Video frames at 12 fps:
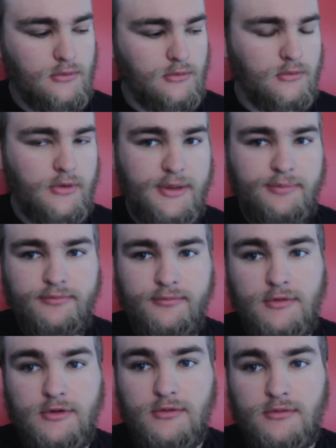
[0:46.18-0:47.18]
Quick
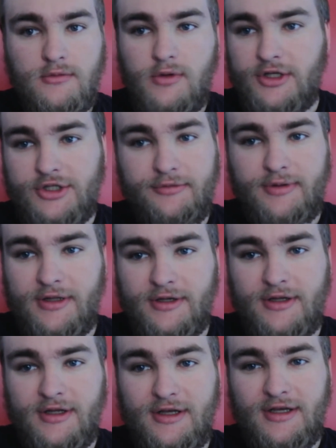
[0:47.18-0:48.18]
should have been
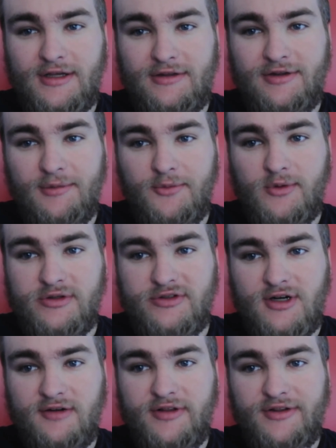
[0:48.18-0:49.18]
his number one
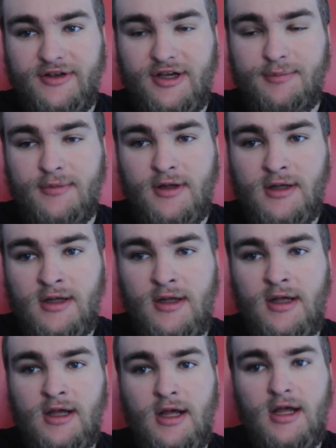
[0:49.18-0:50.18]
star for this game.
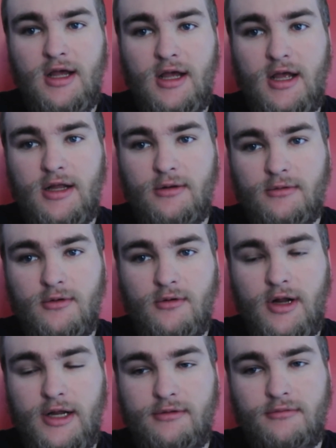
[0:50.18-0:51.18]
And
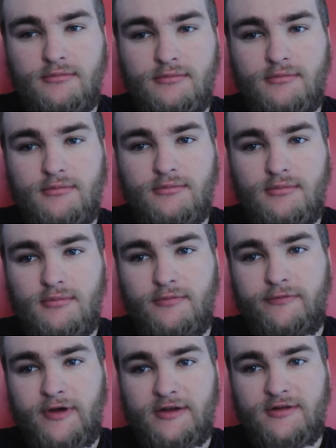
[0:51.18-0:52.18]
great
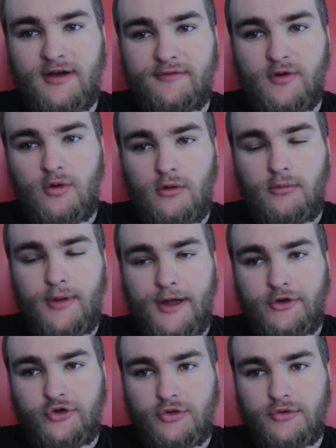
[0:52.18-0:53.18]
face-off goal by
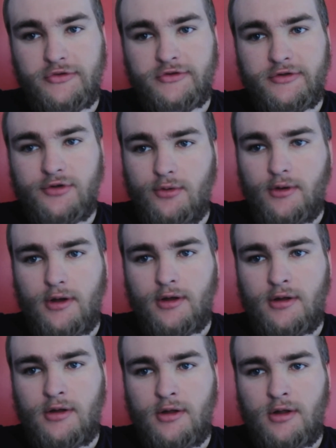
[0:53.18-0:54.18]
Juice to
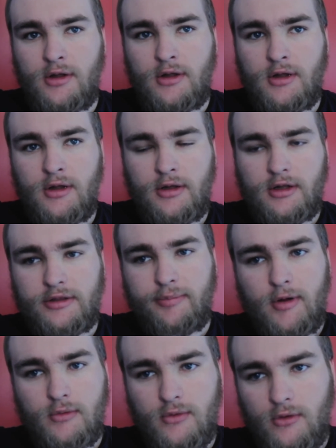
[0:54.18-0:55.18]
get the
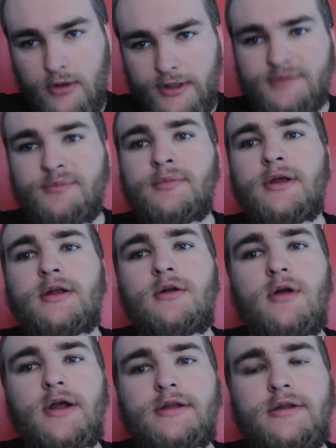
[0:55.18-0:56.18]
ball rolling, and great